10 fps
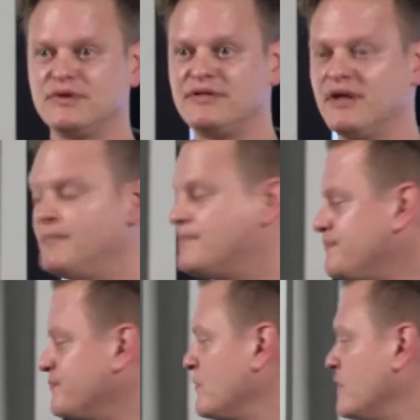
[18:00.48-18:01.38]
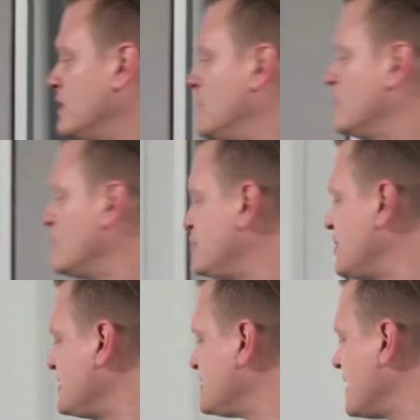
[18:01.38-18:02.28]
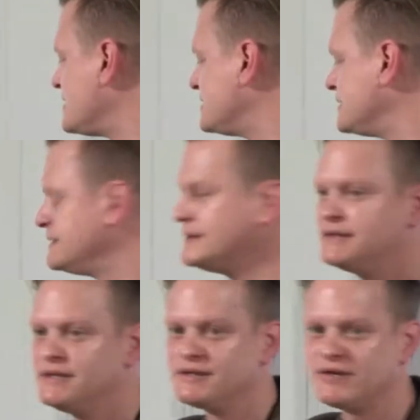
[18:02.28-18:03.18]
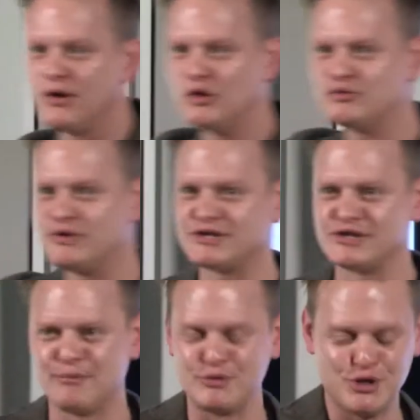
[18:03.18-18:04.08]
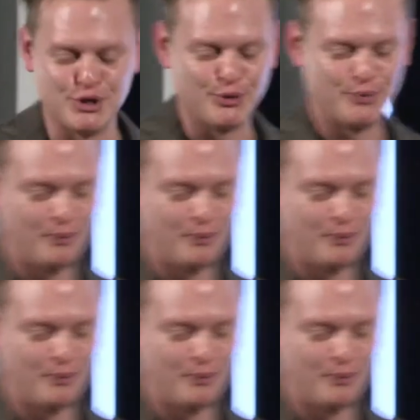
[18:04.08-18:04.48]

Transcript: with Gen Z. So on to prediction number 2.